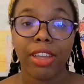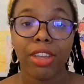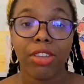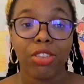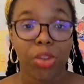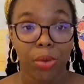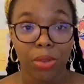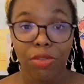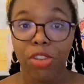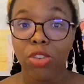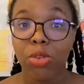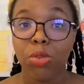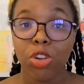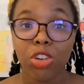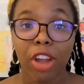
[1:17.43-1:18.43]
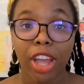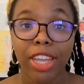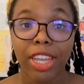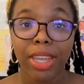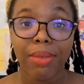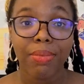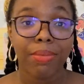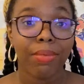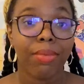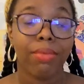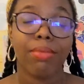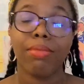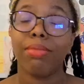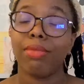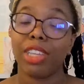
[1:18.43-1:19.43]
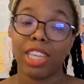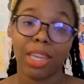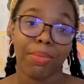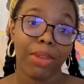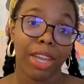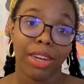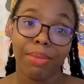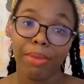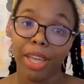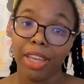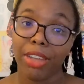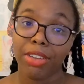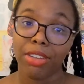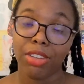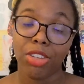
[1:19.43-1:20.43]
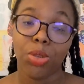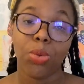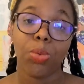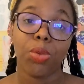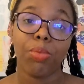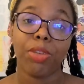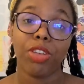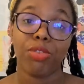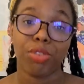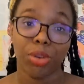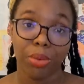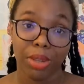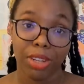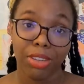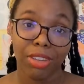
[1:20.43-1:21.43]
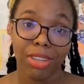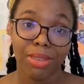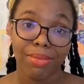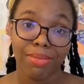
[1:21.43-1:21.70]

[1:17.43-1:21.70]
So if you do try it, keep that in mind. You will be ruined.